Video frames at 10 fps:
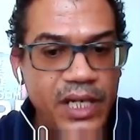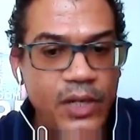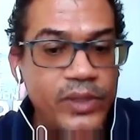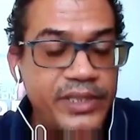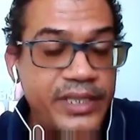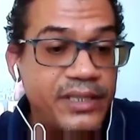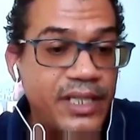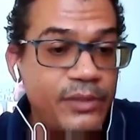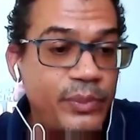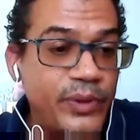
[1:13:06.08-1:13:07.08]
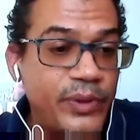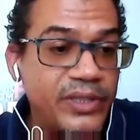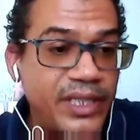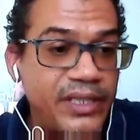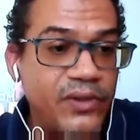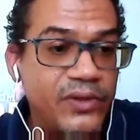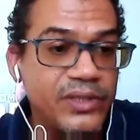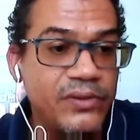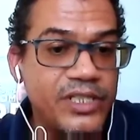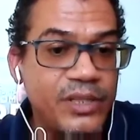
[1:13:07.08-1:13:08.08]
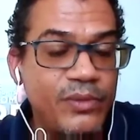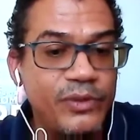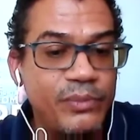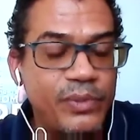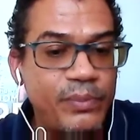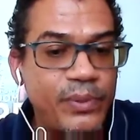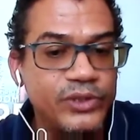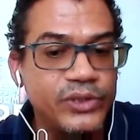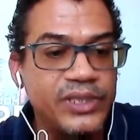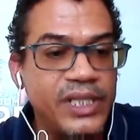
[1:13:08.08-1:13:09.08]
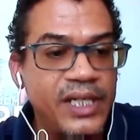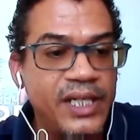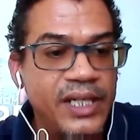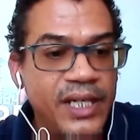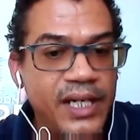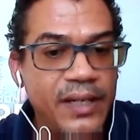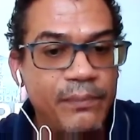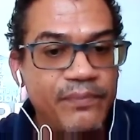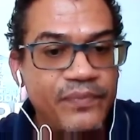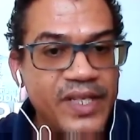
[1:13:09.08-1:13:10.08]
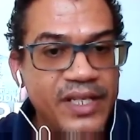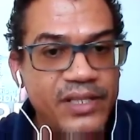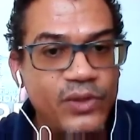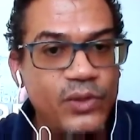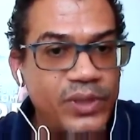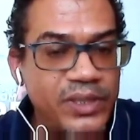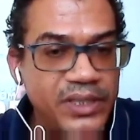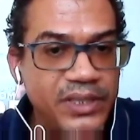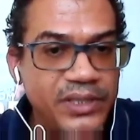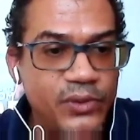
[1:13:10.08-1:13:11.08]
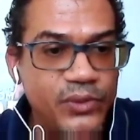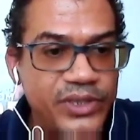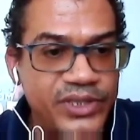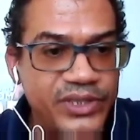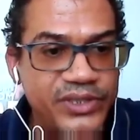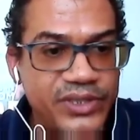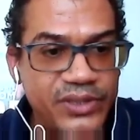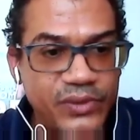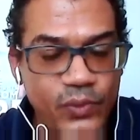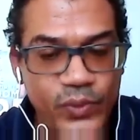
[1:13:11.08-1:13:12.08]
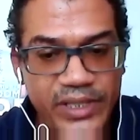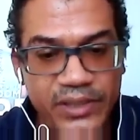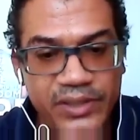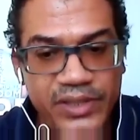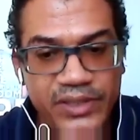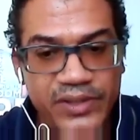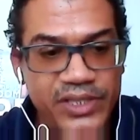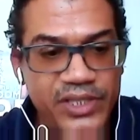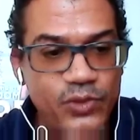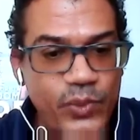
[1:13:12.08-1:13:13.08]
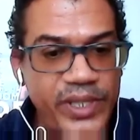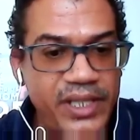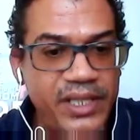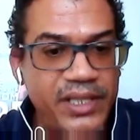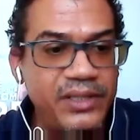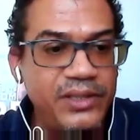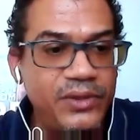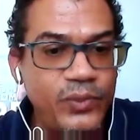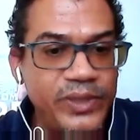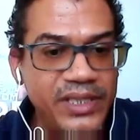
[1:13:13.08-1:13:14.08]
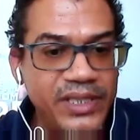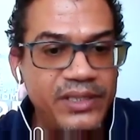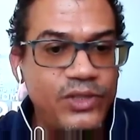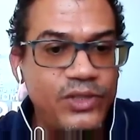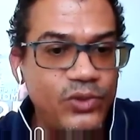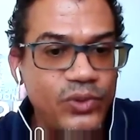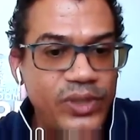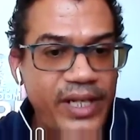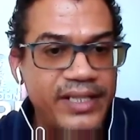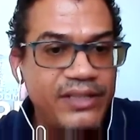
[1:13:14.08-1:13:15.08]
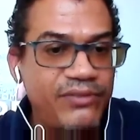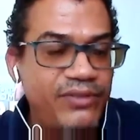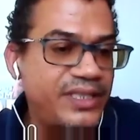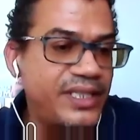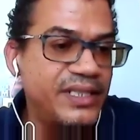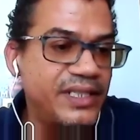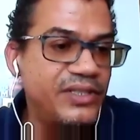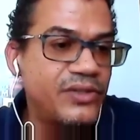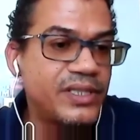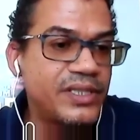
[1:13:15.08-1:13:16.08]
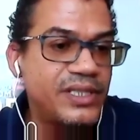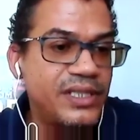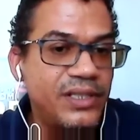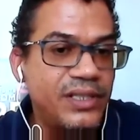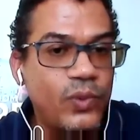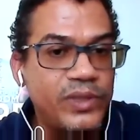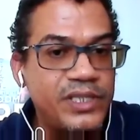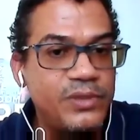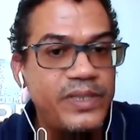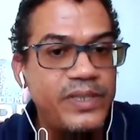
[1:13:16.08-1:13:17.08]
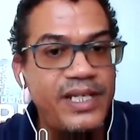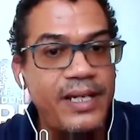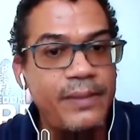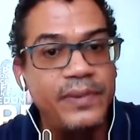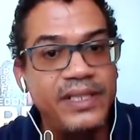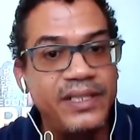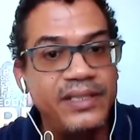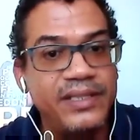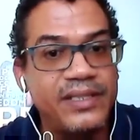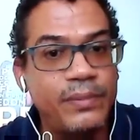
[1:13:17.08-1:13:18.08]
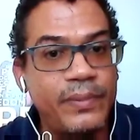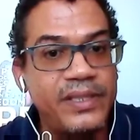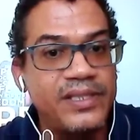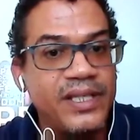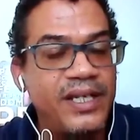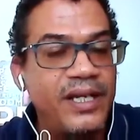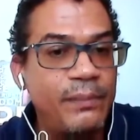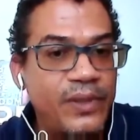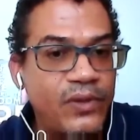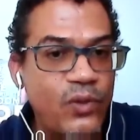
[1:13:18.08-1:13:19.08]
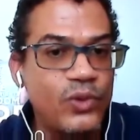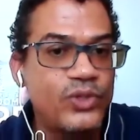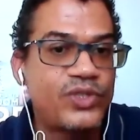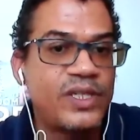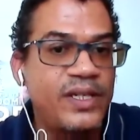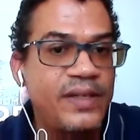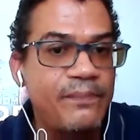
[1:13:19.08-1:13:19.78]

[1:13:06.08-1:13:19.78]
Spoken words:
IPPR take on some of the proposals. So, you know, this is where we need to actively take an interest in what is busy happening in this space, because